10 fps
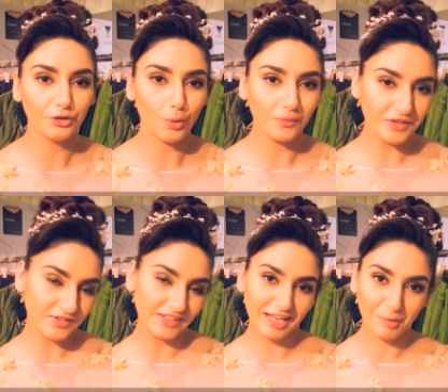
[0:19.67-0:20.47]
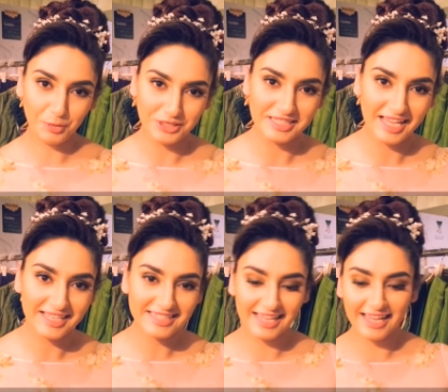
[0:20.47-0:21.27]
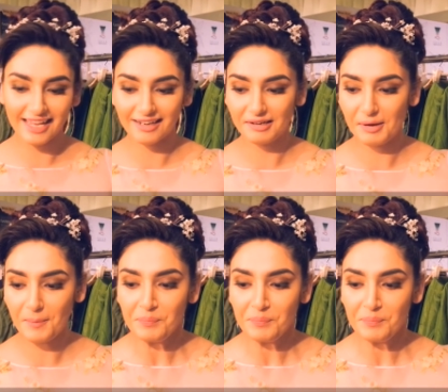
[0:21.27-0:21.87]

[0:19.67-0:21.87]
You always feel like a princess, and